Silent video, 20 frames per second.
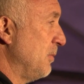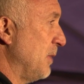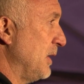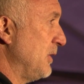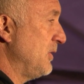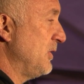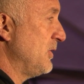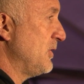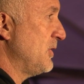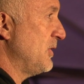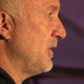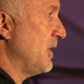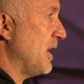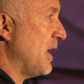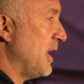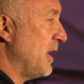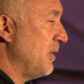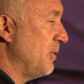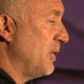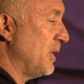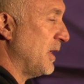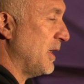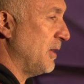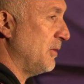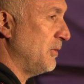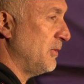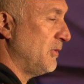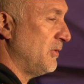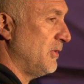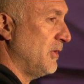my sister dying when I
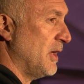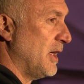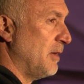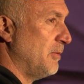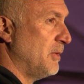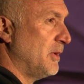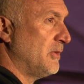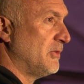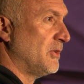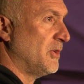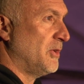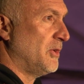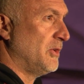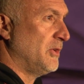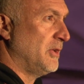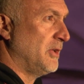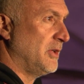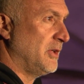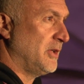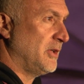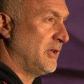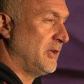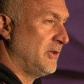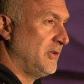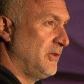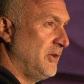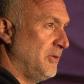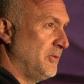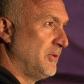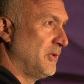was 9 months old, and
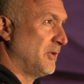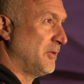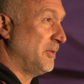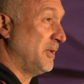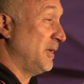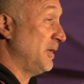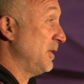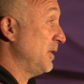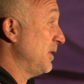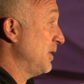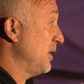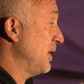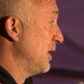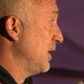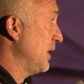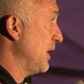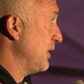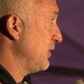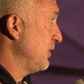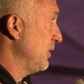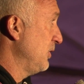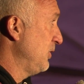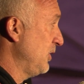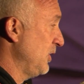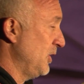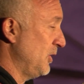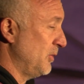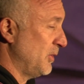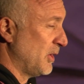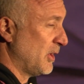she was a little bit less than
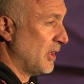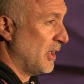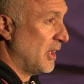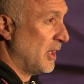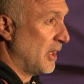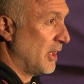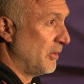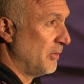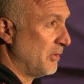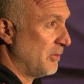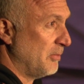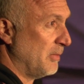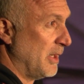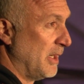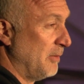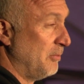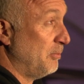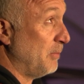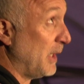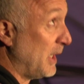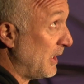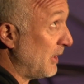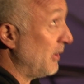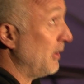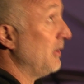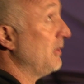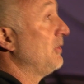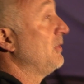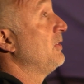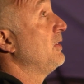2, in a car with my
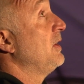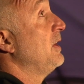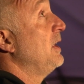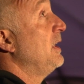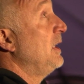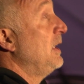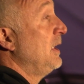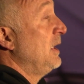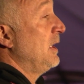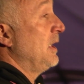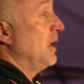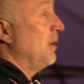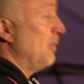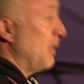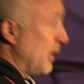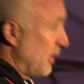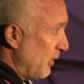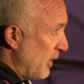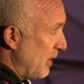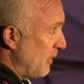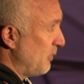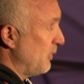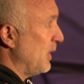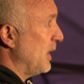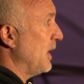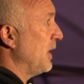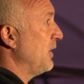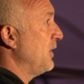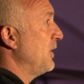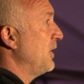parents and my
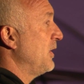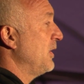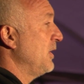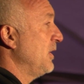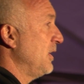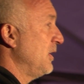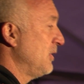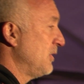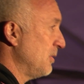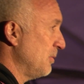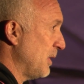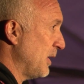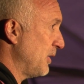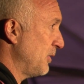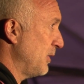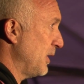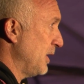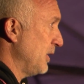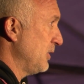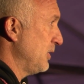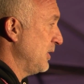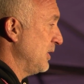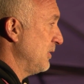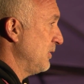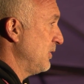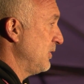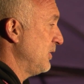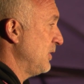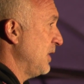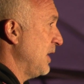grandfather and some other
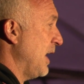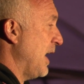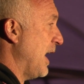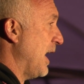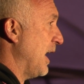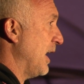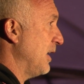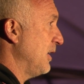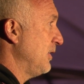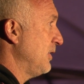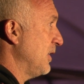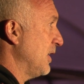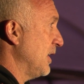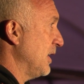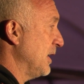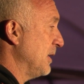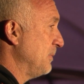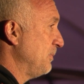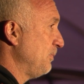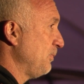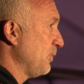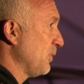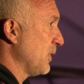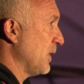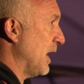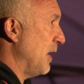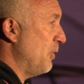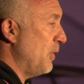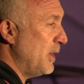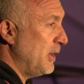relatives. And
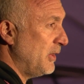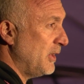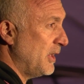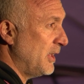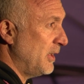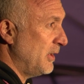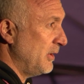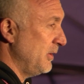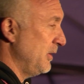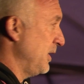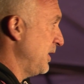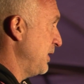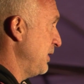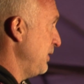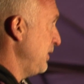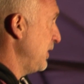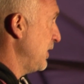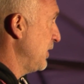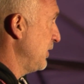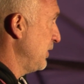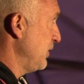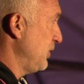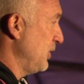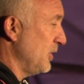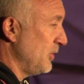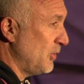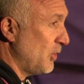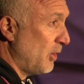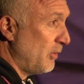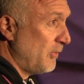I went there, and
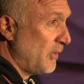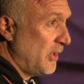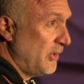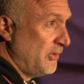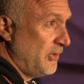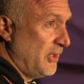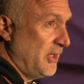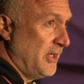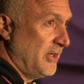the short version